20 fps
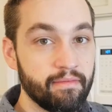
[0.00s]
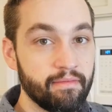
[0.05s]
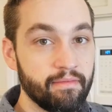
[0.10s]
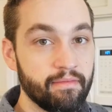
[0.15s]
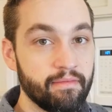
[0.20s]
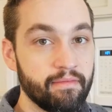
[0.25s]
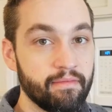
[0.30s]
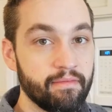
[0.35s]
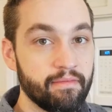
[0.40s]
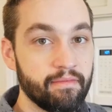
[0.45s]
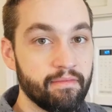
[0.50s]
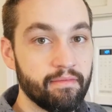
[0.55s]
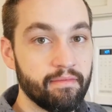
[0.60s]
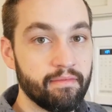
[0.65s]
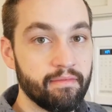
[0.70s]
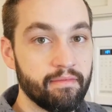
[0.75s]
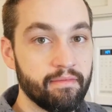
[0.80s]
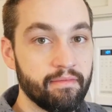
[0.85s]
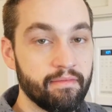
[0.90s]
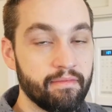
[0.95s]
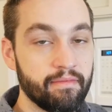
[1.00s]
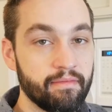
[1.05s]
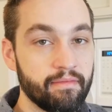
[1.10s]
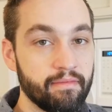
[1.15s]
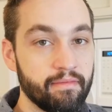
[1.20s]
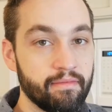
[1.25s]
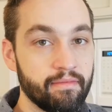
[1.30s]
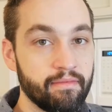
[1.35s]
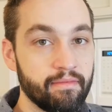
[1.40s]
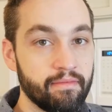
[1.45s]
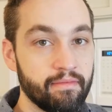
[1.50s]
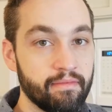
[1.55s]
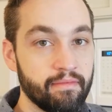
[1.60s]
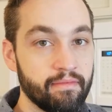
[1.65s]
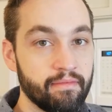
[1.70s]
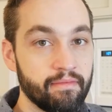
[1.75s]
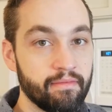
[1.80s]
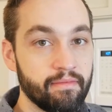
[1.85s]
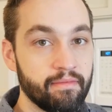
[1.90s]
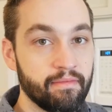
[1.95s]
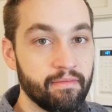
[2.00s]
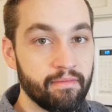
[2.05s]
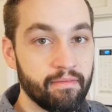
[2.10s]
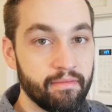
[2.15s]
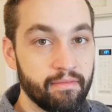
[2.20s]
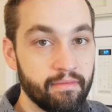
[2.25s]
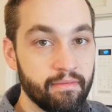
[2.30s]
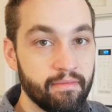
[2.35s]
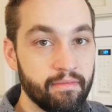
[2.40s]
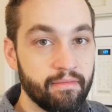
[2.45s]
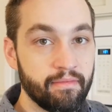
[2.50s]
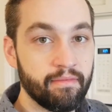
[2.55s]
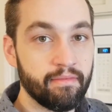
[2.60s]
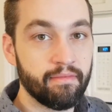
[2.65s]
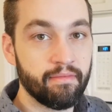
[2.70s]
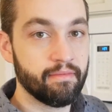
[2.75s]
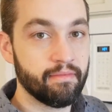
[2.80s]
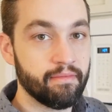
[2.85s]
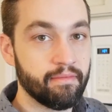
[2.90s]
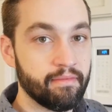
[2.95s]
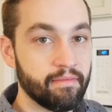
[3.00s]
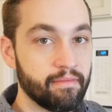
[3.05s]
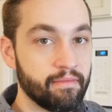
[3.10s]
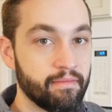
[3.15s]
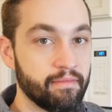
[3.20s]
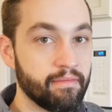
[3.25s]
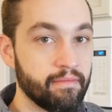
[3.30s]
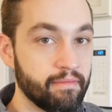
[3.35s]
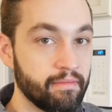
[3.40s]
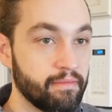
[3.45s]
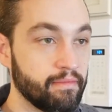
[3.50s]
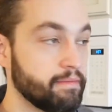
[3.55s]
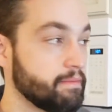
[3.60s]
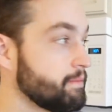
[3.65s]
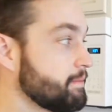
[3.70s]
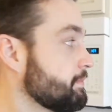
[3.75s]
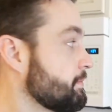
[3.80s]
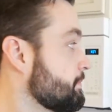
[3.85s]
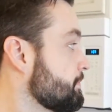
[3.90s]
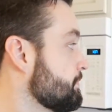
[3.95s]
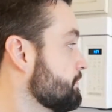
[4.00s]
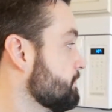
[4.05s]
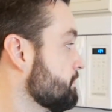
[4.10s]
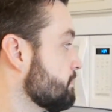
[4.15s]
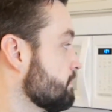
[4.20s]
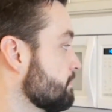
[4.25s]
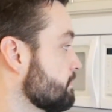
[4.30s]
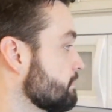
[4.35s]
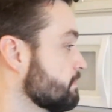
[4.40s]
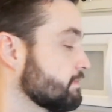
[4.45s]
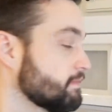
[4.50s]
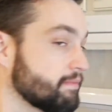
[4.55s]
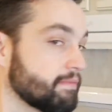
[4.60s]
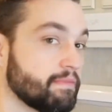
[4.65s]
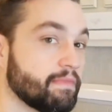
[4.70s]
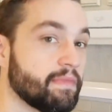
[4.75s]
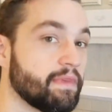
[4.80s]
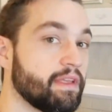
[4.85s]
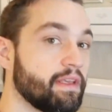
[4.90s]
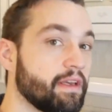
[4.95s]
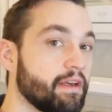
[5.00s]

[no speech]